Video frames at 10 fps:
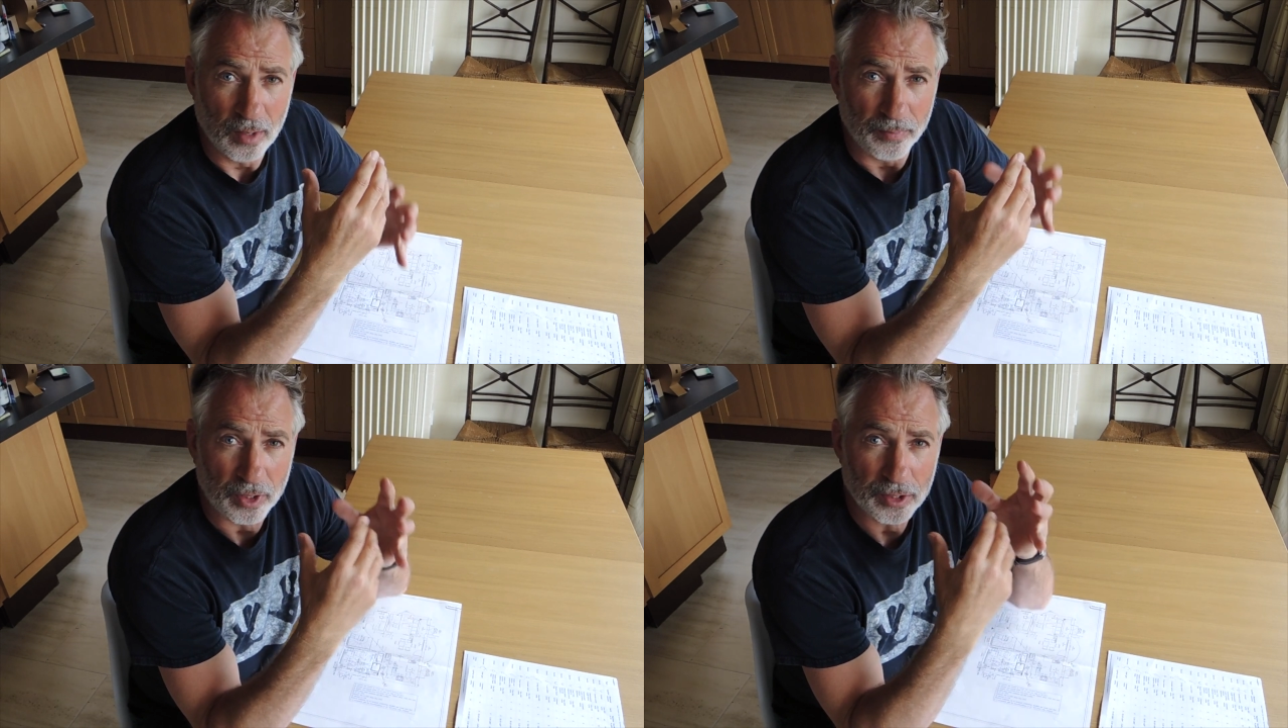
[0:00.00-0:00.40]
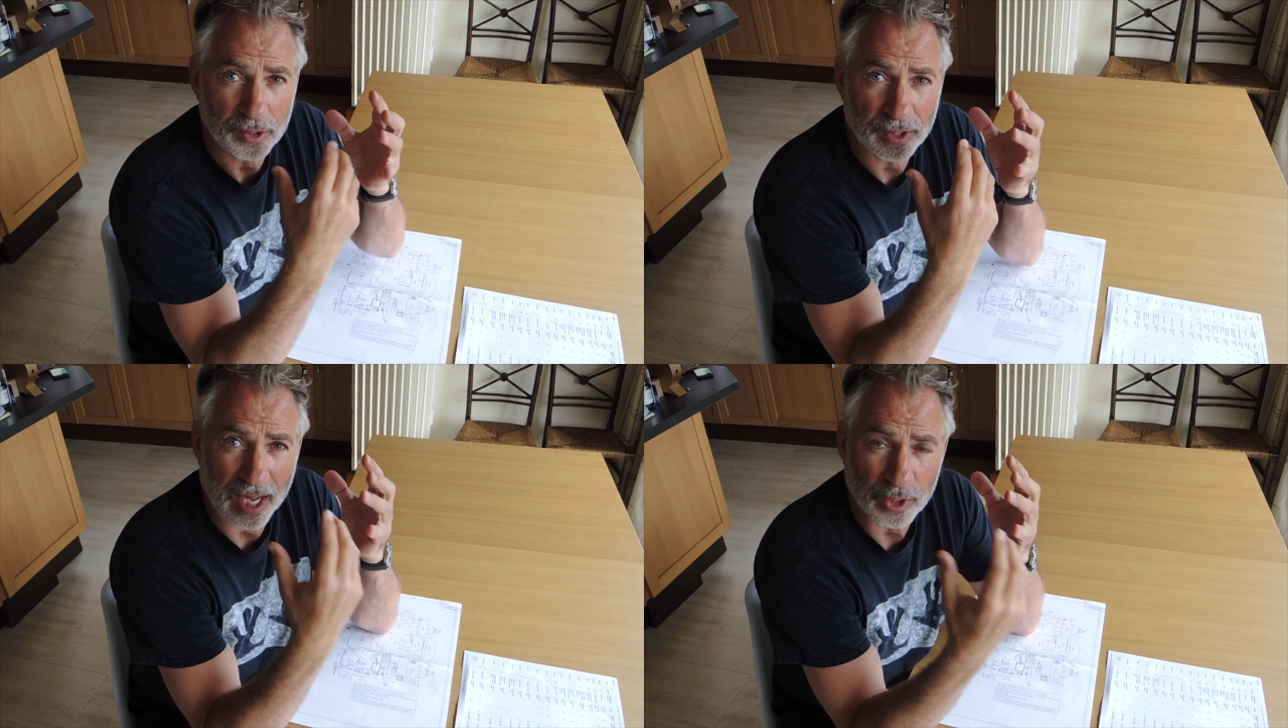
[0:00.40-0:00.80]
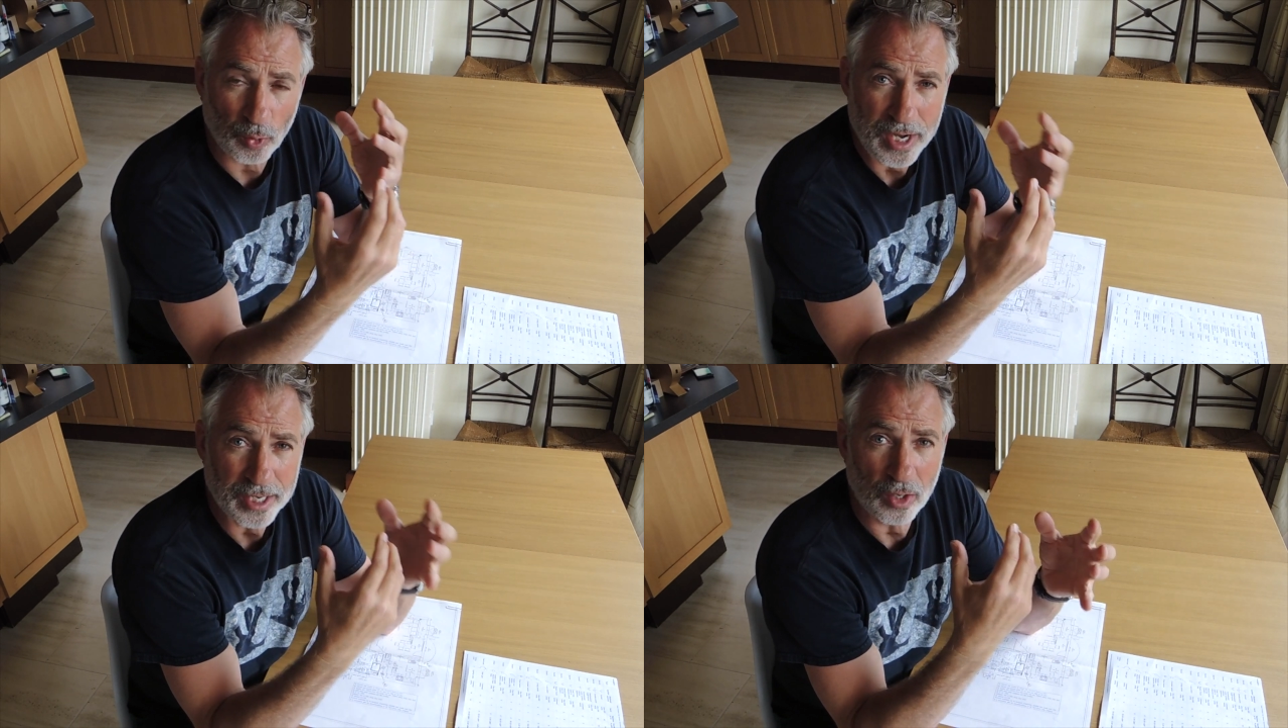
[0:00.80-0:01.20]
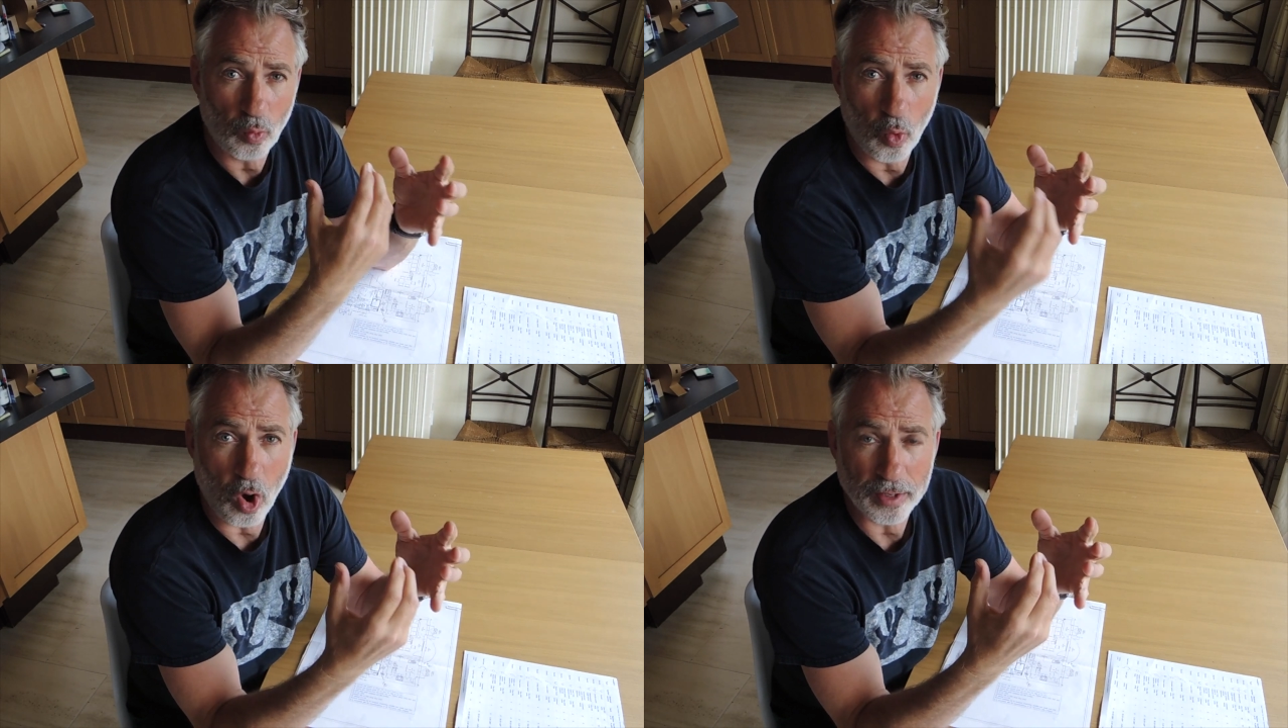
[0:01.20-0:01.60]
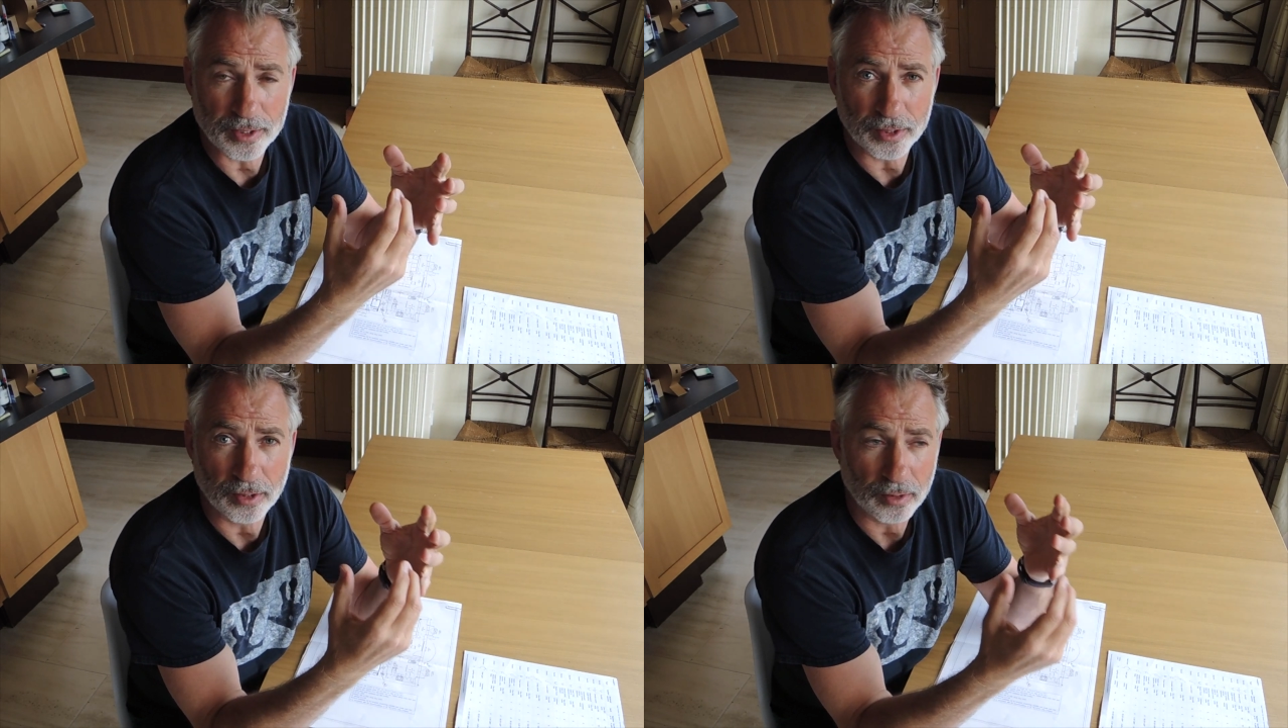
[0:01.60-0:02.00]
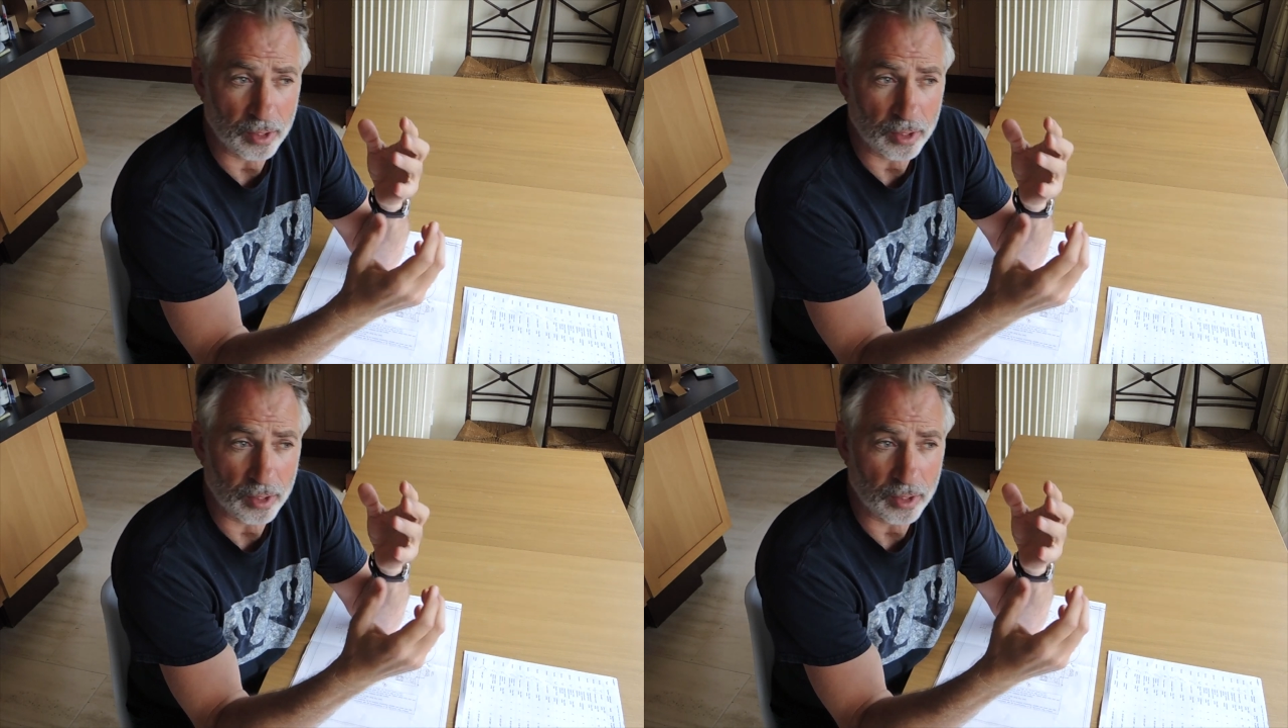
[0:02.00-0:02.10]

Because that's where you're going to want